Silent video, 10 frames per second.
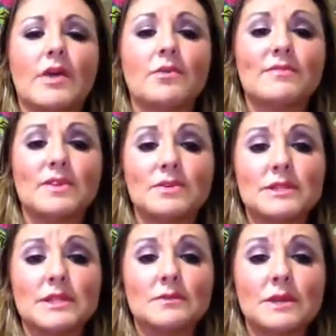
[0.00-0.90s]
reviews
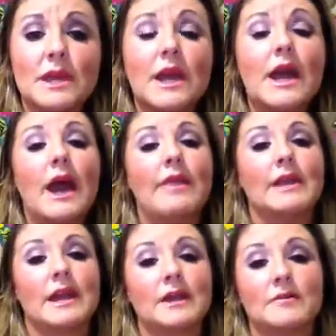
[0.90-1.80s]
this week, and
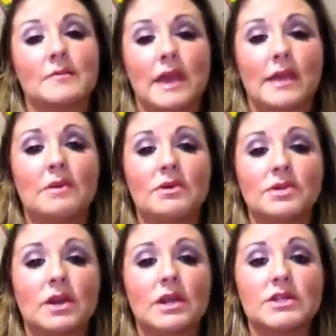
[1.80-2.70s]
then I am
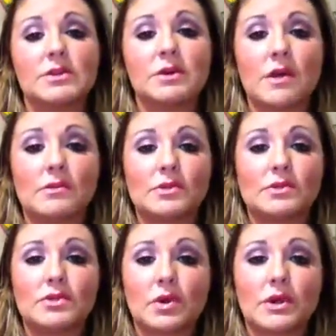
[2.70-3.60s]
also going to do a couple of
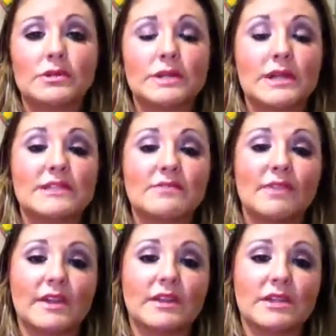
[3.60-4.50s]
tutorials on some
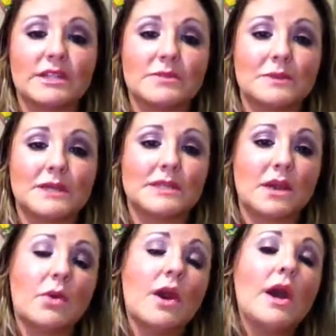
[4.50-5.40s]
fun looks this week.
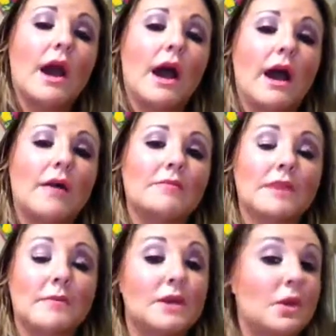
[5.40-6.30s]
So
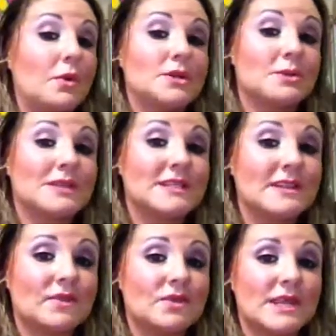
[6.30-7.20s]
let me know what you want to see,
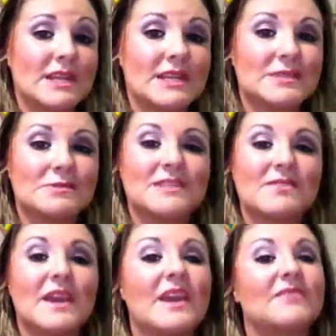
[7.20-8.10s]
if there's anything
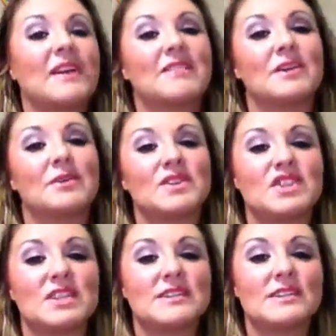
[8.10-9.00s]
specific. If you have any
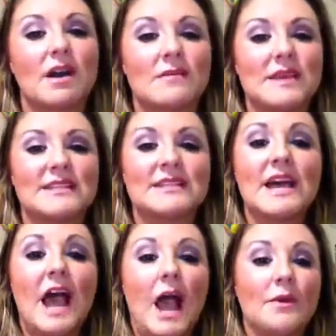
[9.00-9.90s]
questions, comments,
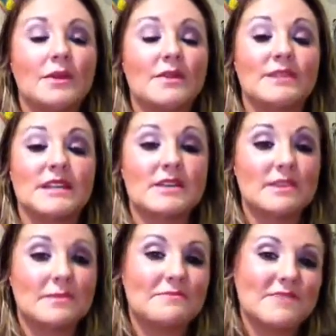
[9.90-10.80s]
I would love to hear
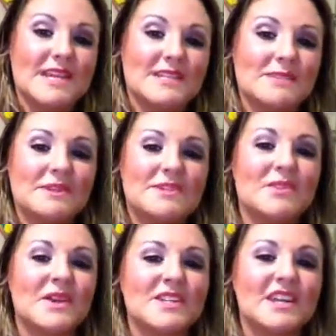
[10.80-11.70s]
them. Thanks so much
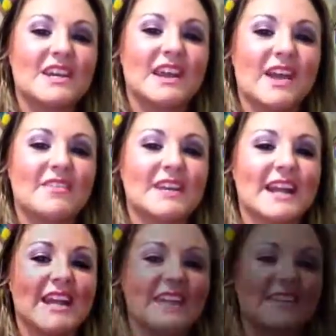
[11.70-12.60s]
for watching. Have a good night.